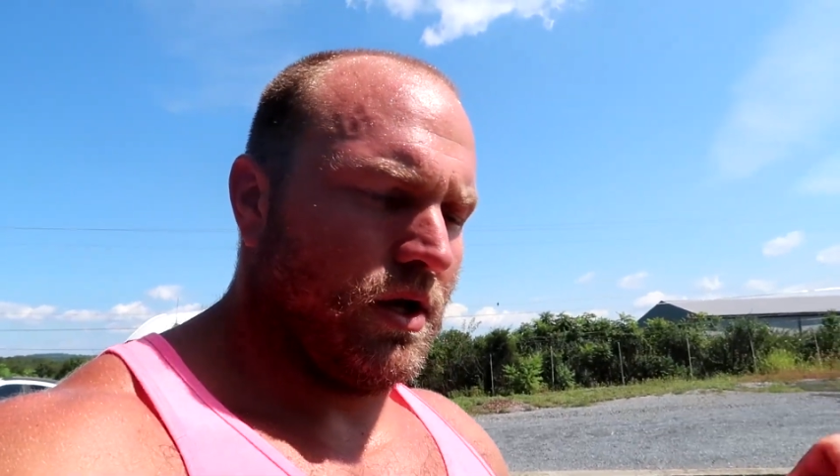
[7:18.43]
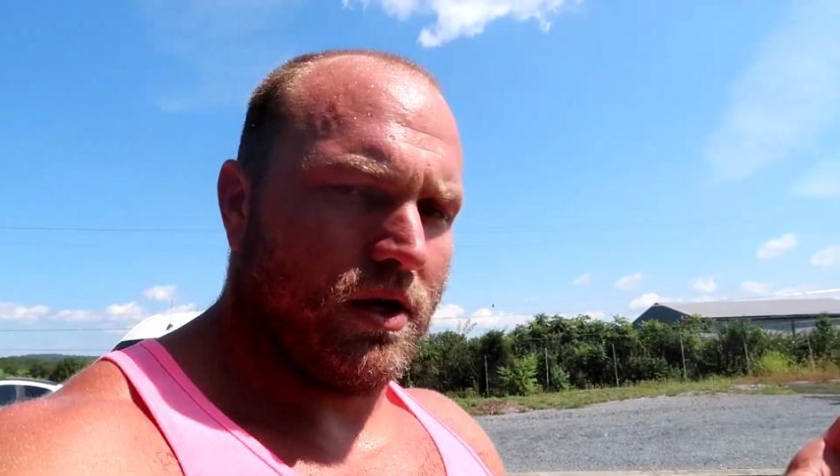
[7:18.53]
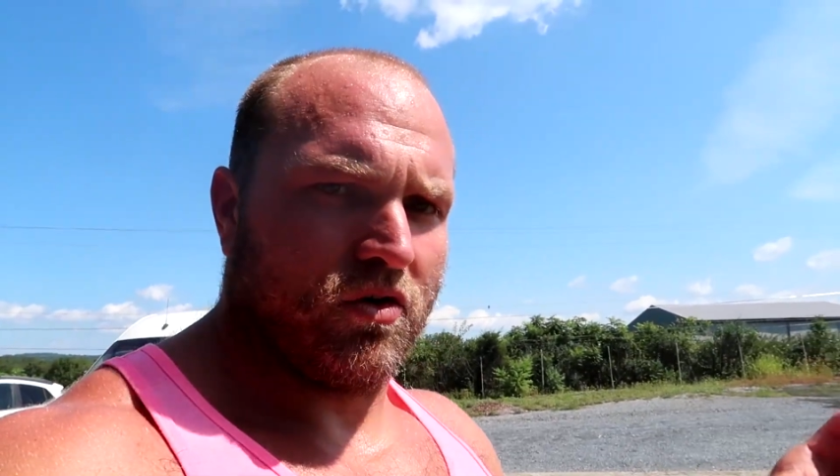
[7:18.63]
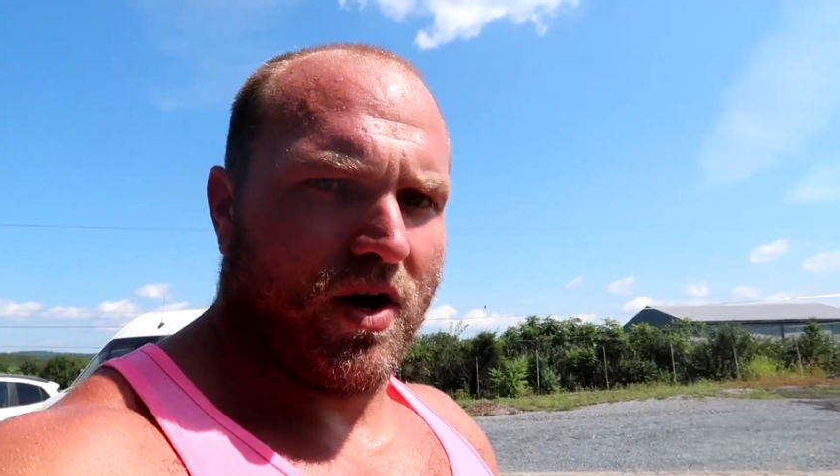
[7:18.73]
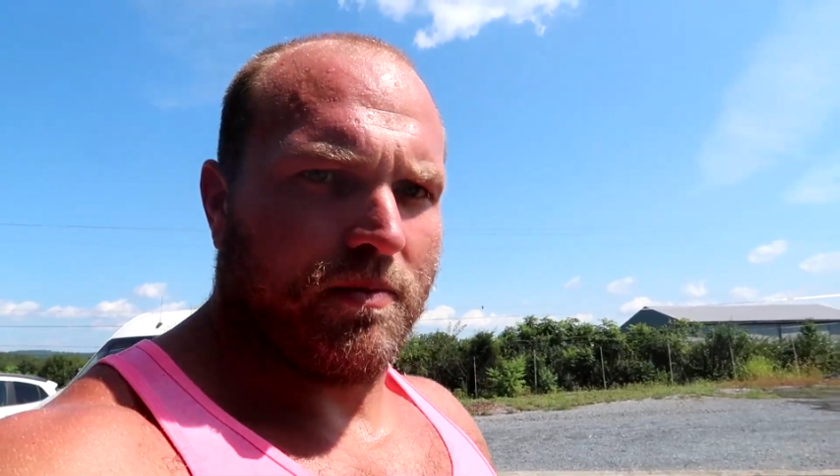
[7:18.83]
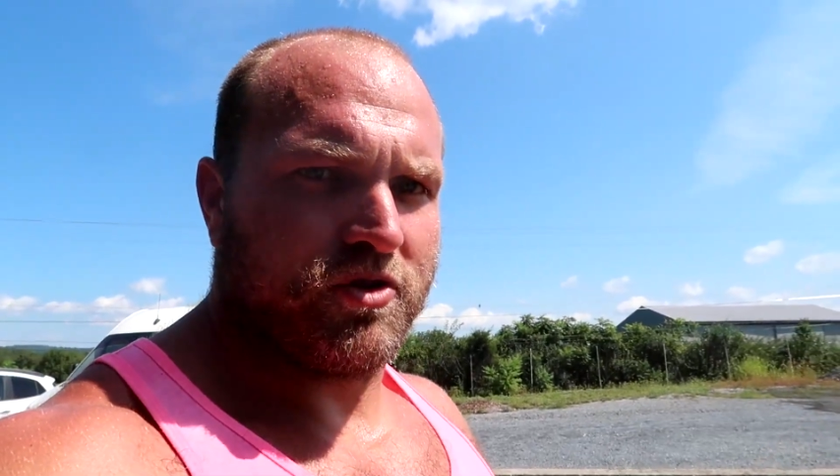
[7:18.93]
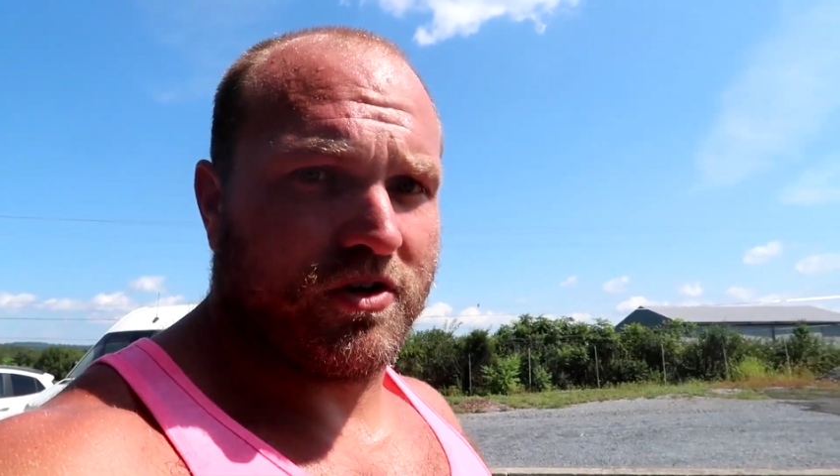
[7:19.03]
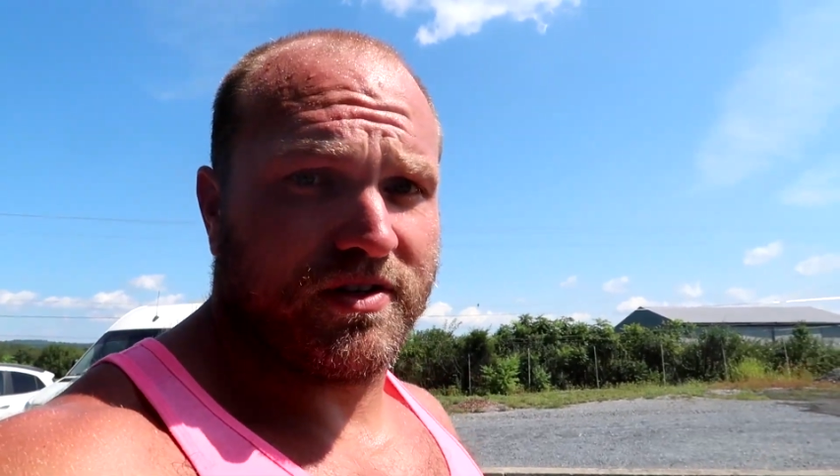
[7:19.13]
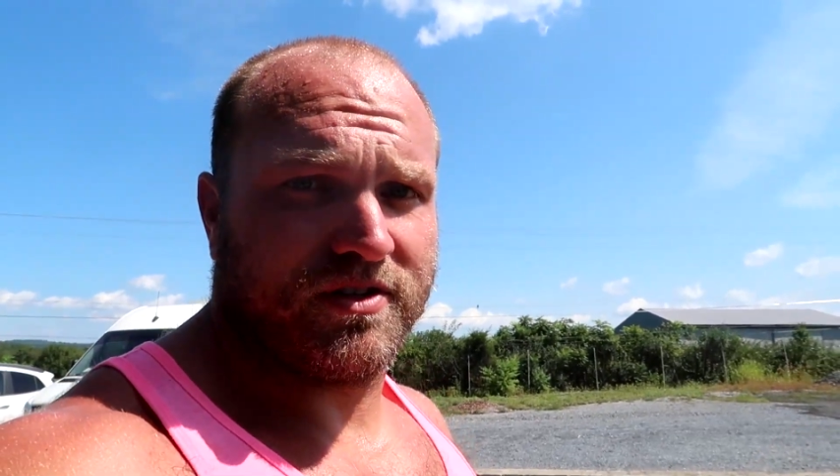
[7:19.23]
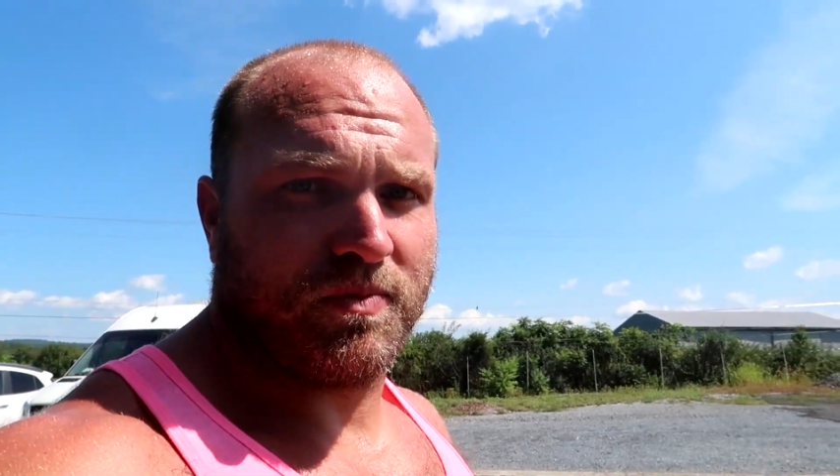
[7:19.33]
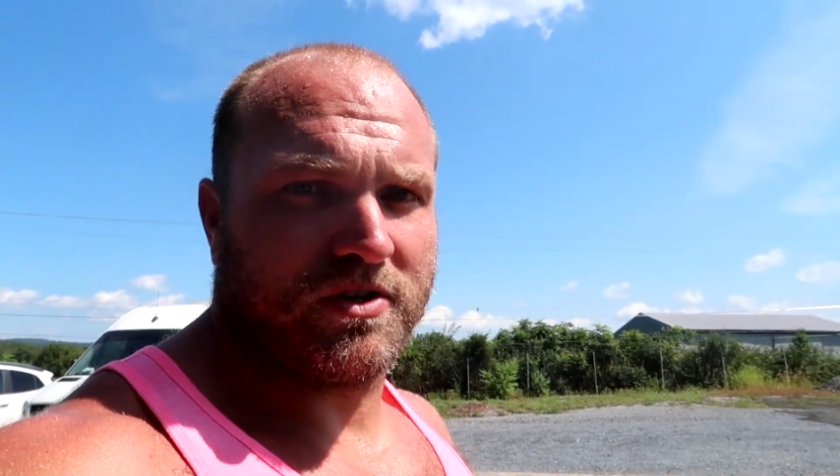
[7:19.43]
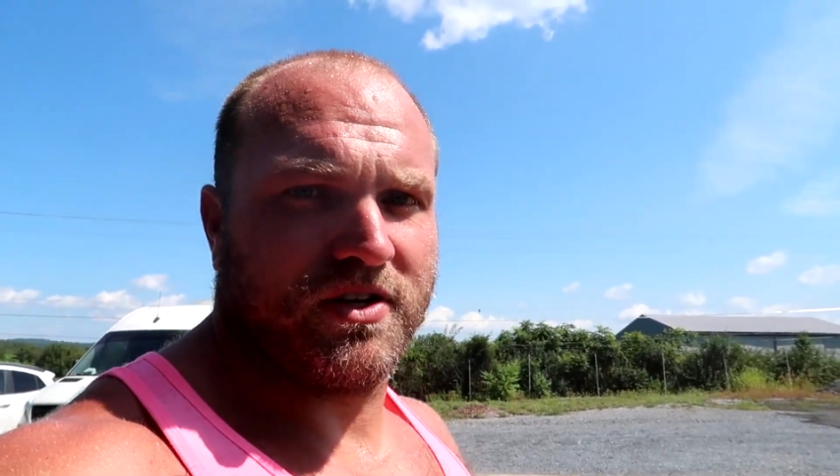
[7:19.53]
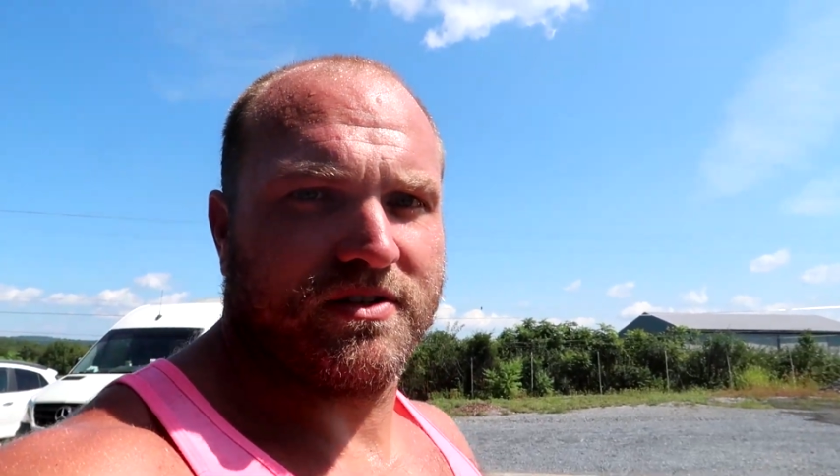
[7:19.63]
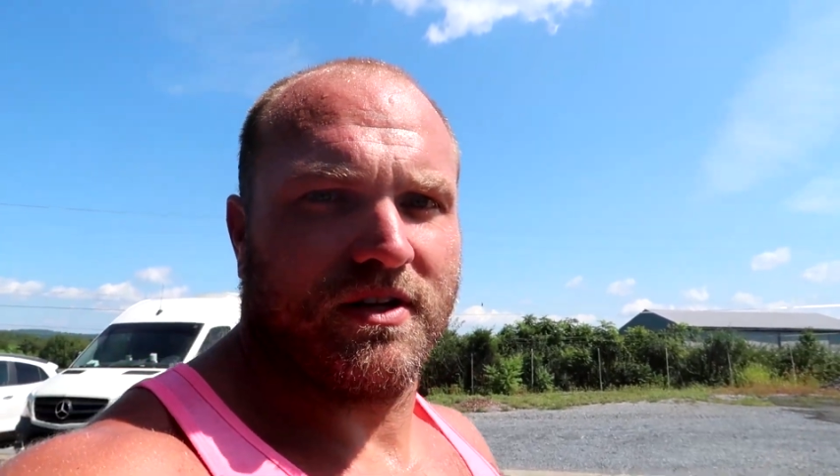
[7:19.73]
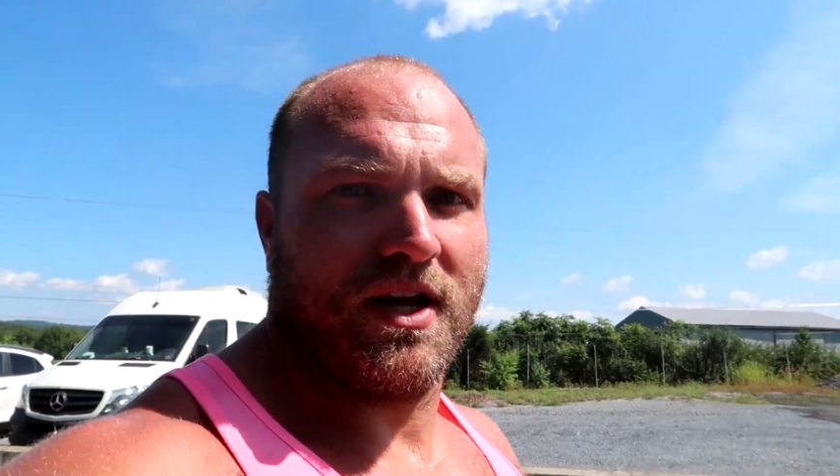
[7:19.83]
uh, grab jerseys,
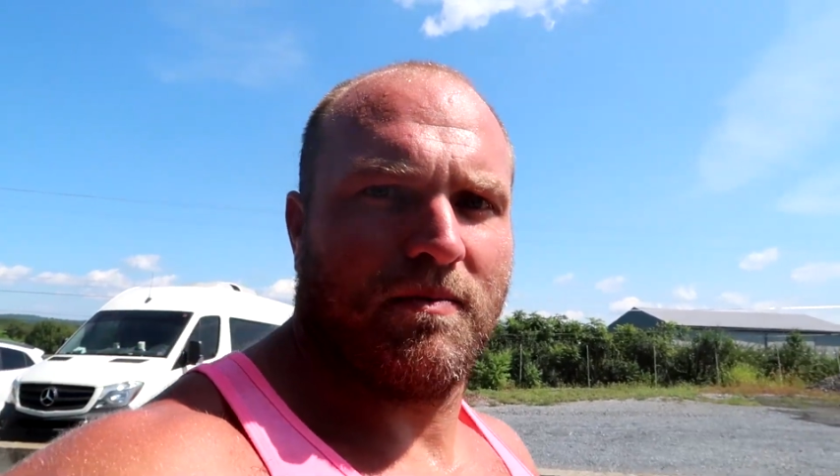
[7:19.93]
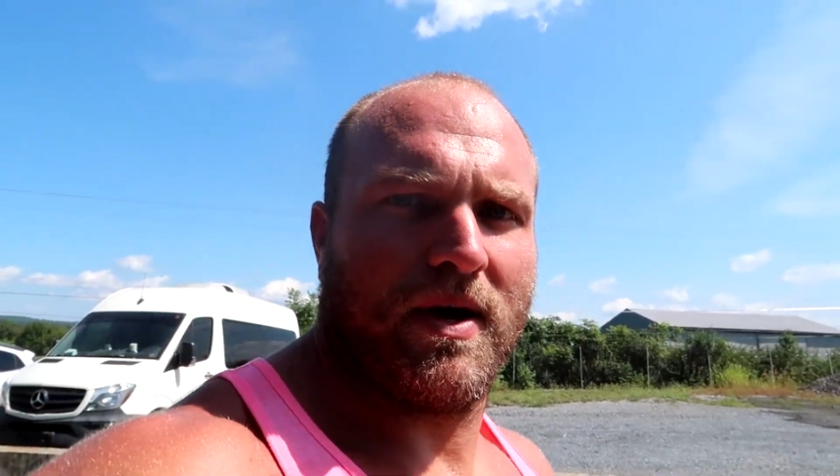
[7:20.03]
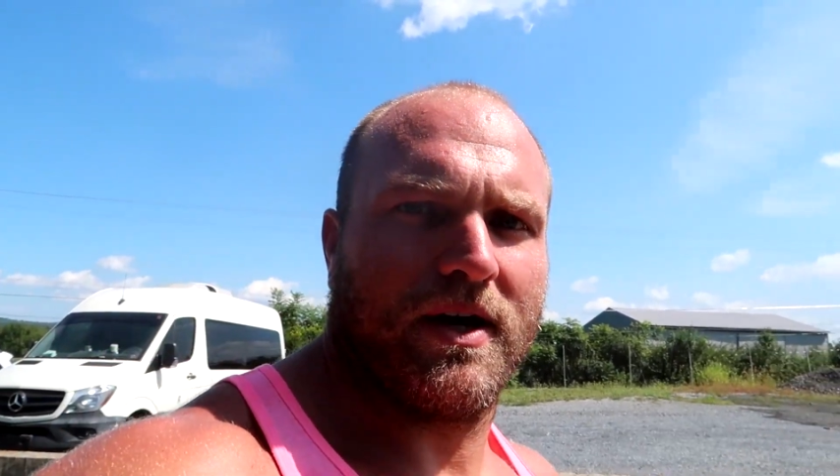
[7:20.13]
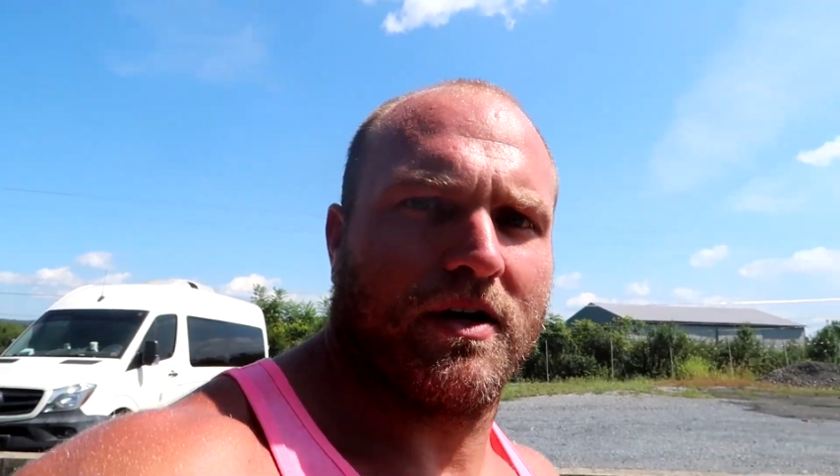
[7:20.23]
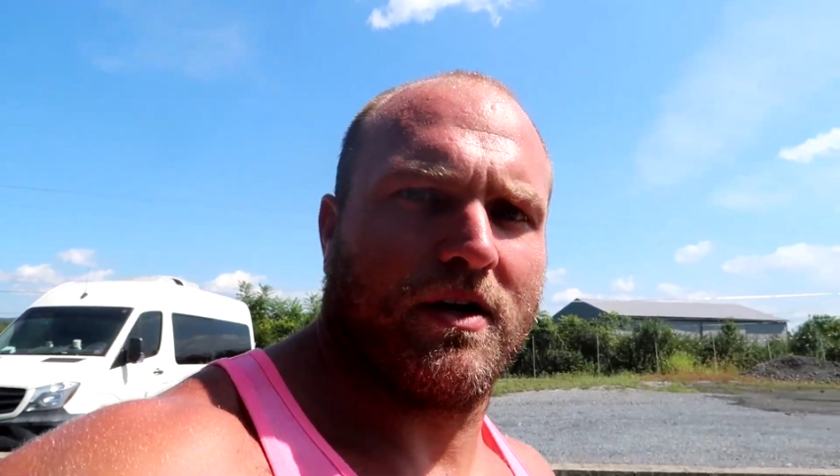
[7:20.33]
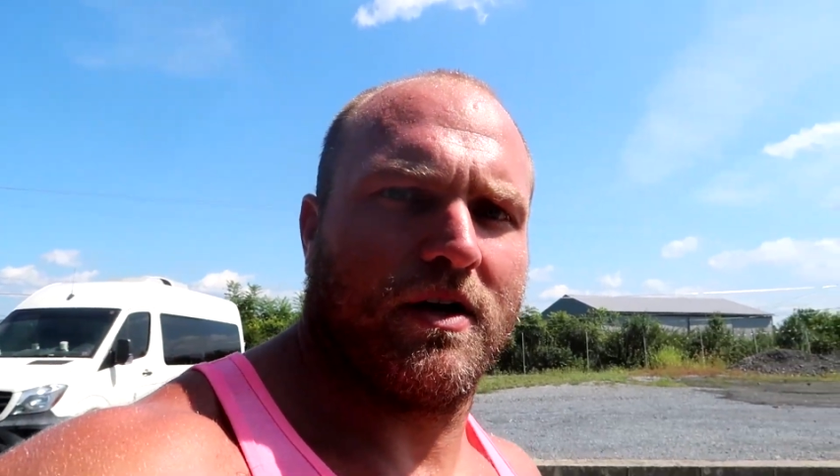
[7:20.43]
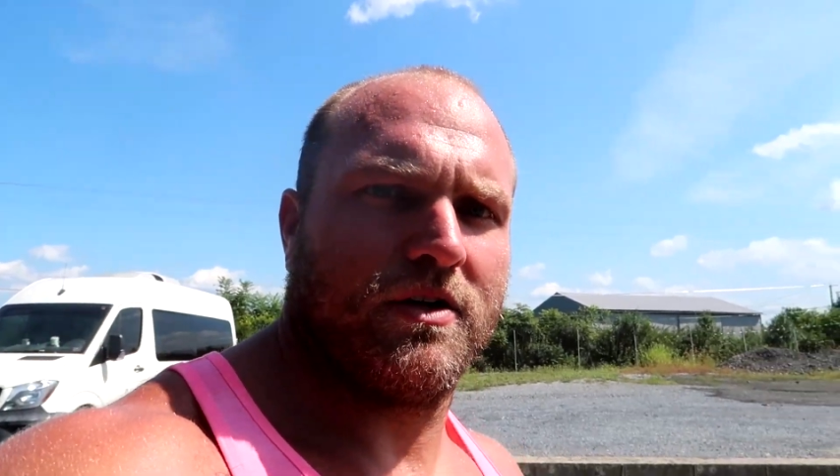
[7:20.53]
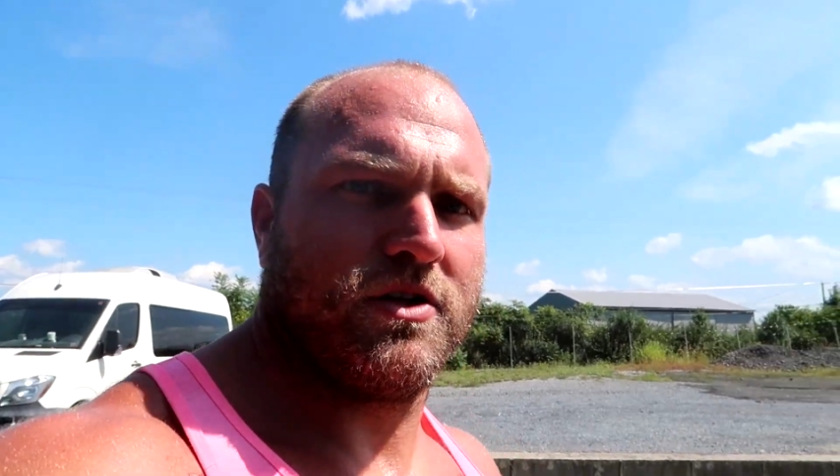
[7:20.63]
especially as a linebacker.